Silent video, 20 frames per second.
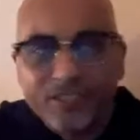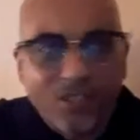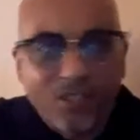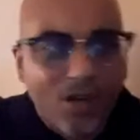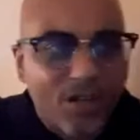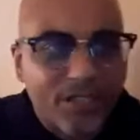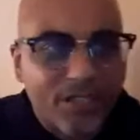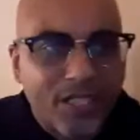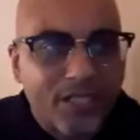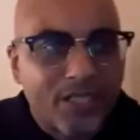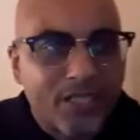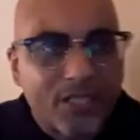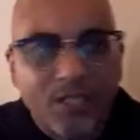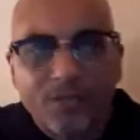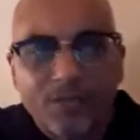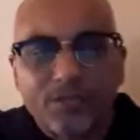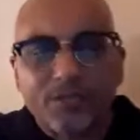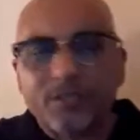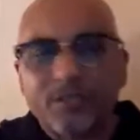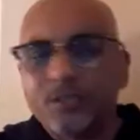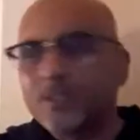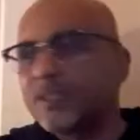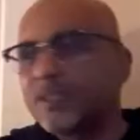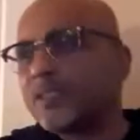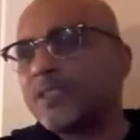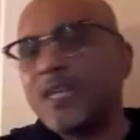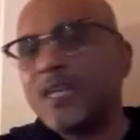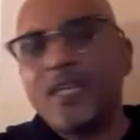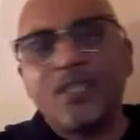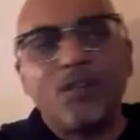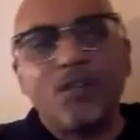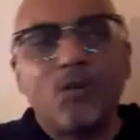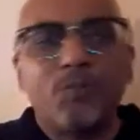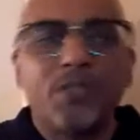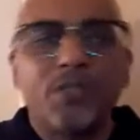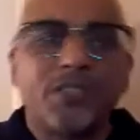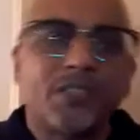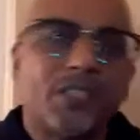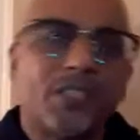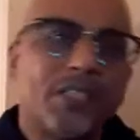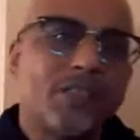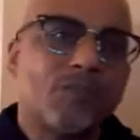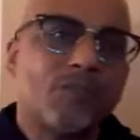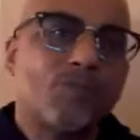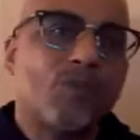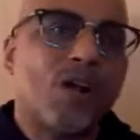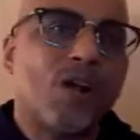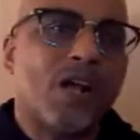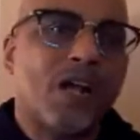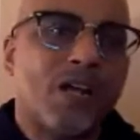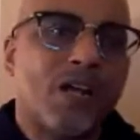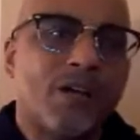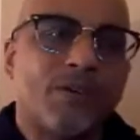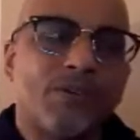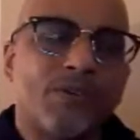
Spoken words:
all the other cultures. They ain't gonna be sitting around